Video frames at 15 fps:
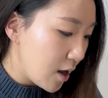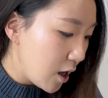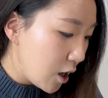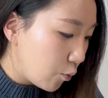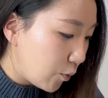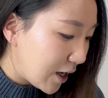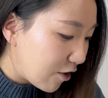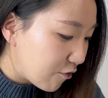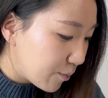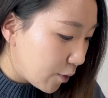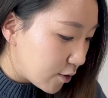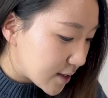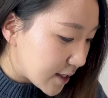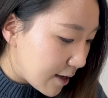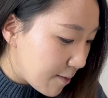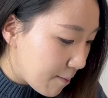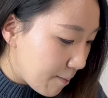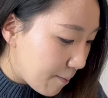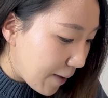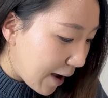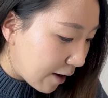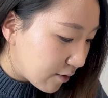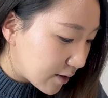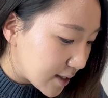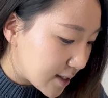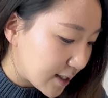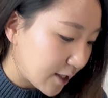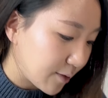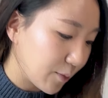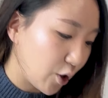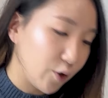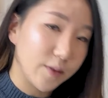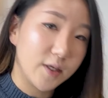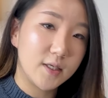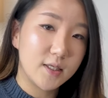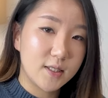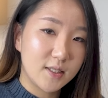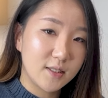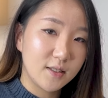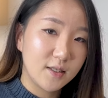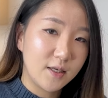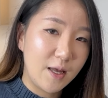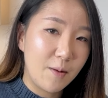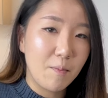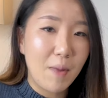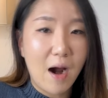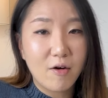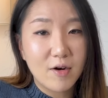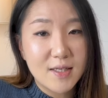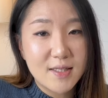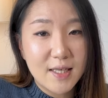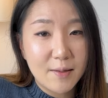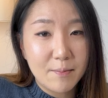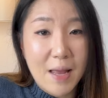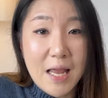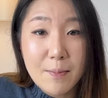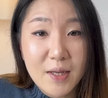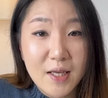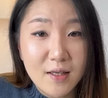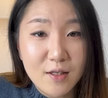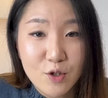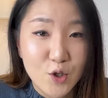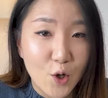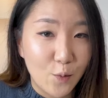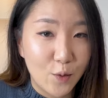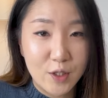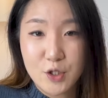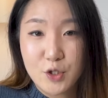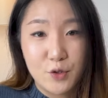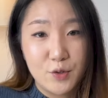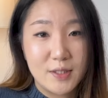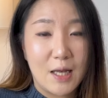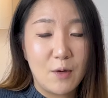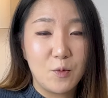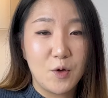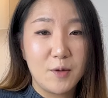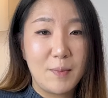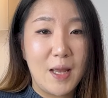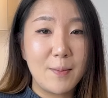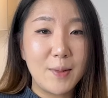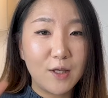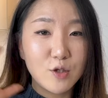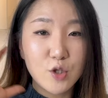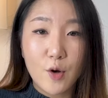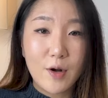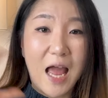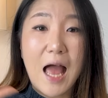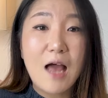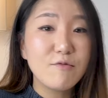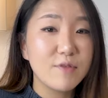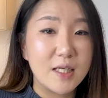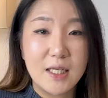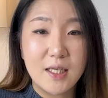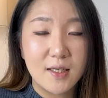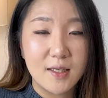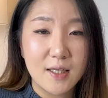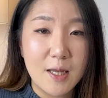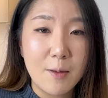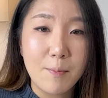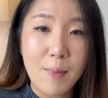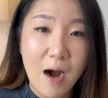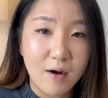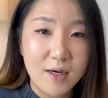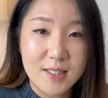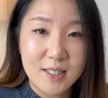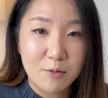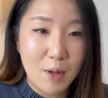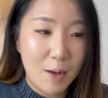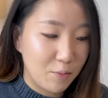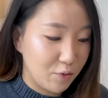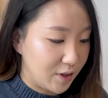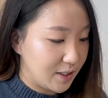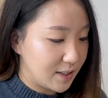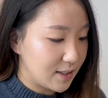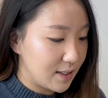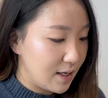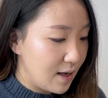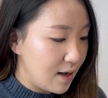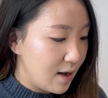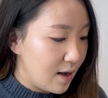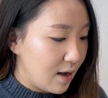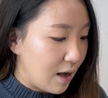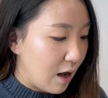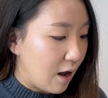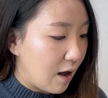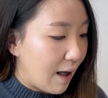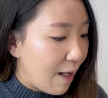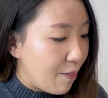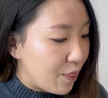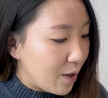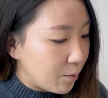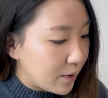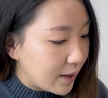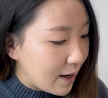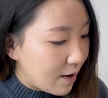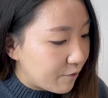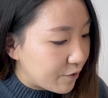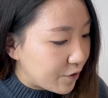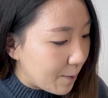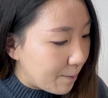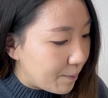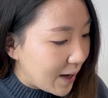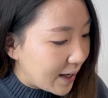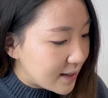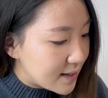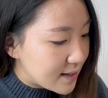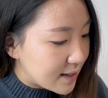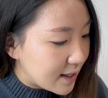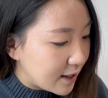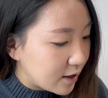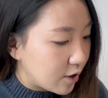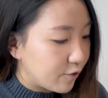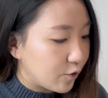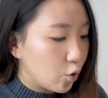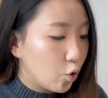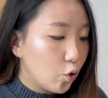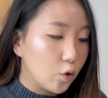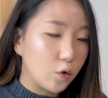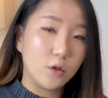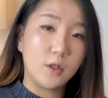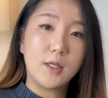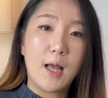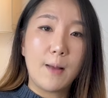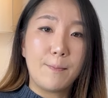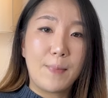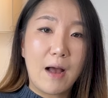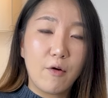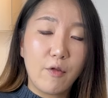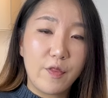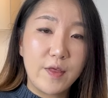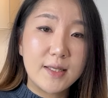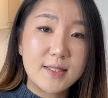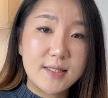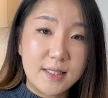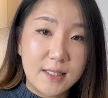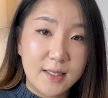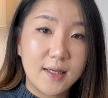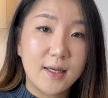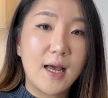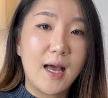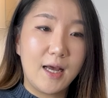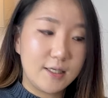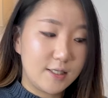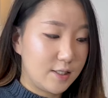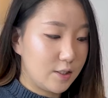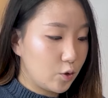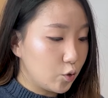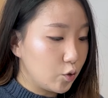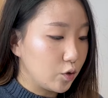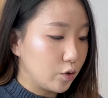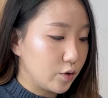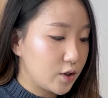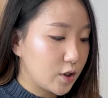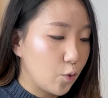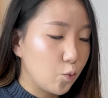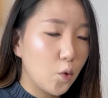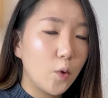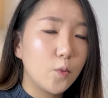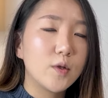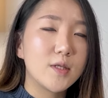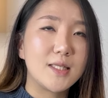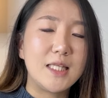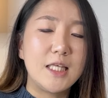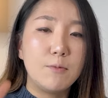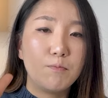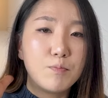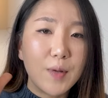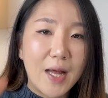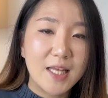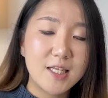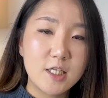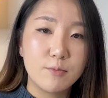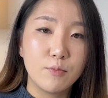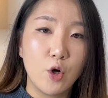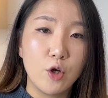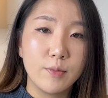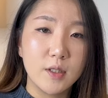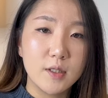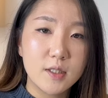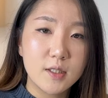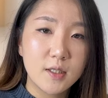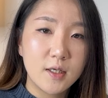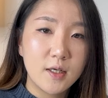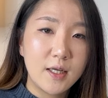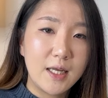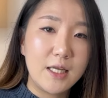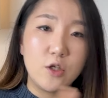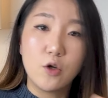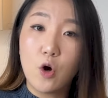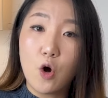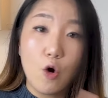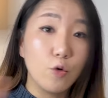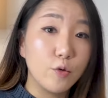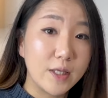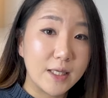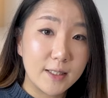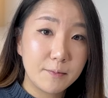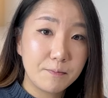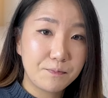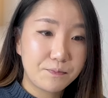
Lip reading: We have most embarrassing moment. Embarrassing, maybe you don't want to choose that one. Maybe you don't have any embarrassing memories. And then we have the best thing of all about this year at school. So what was the best moment in your whole year?